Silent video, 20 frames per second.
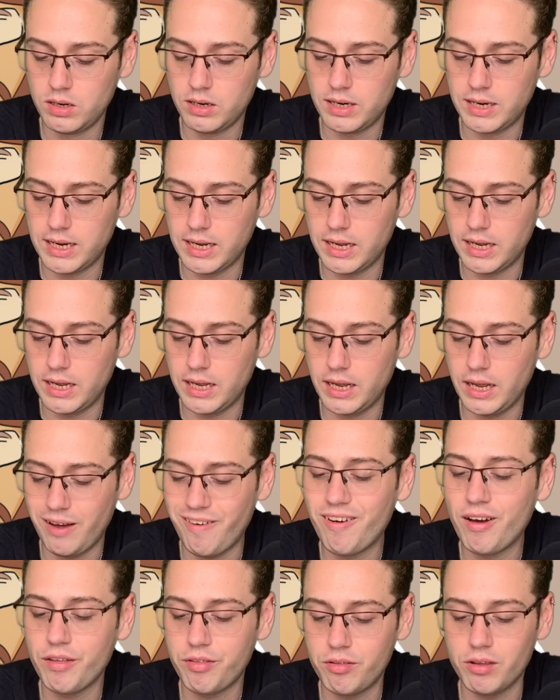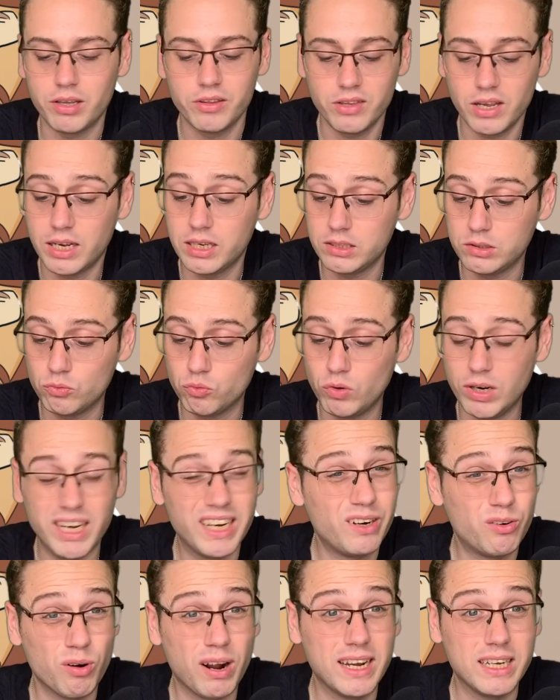I think that is a really
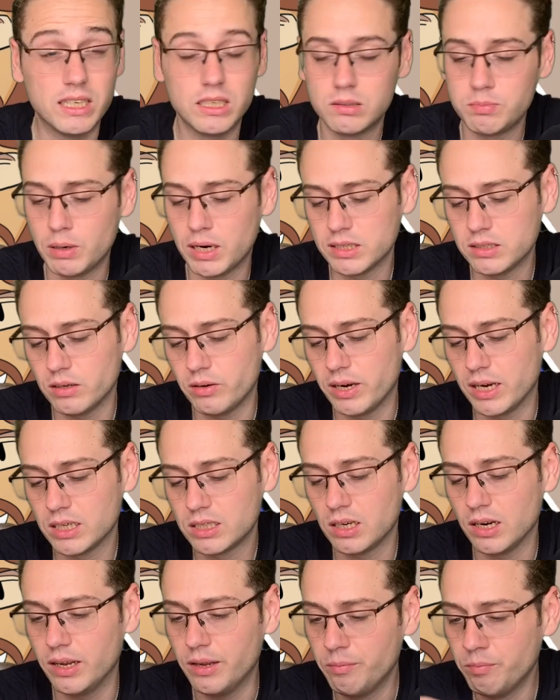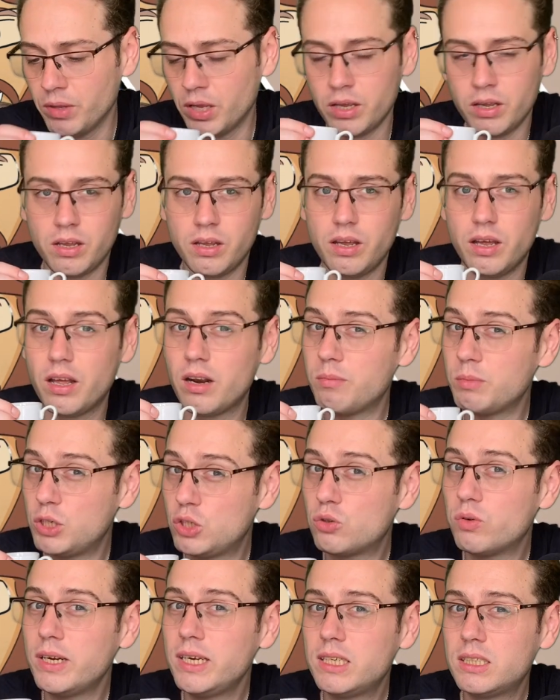great espresso, actually. And I'm
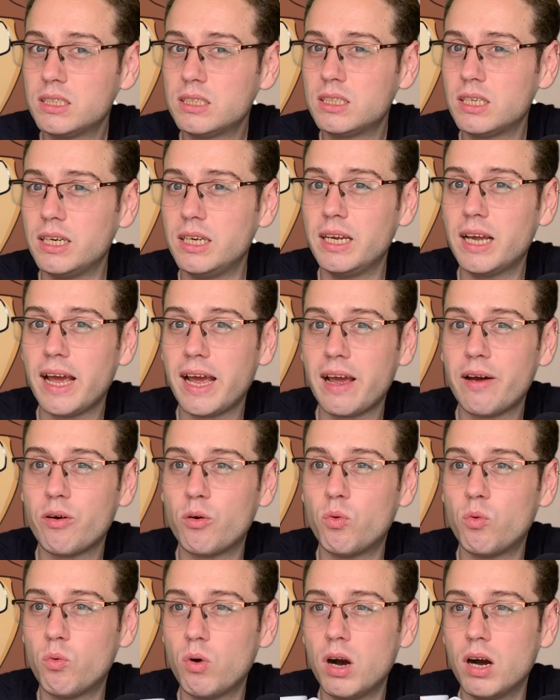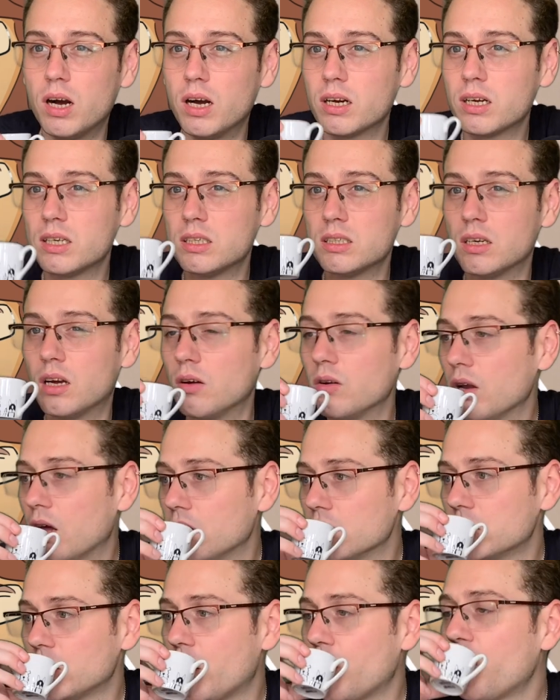intrigued to see how it will work as an oat
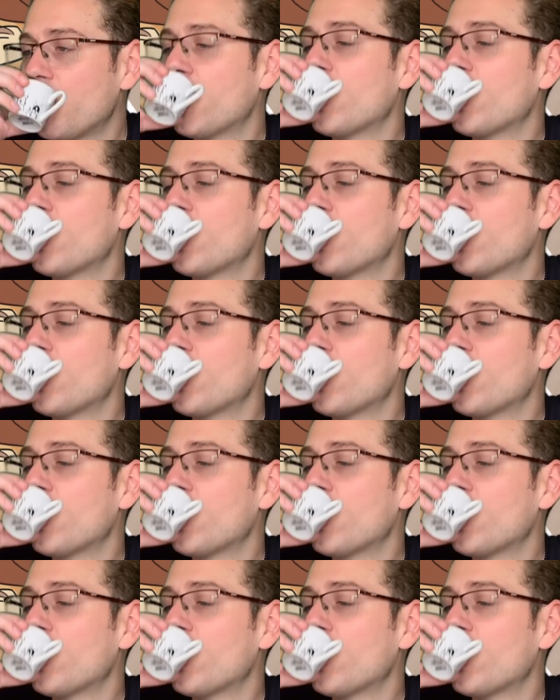latte.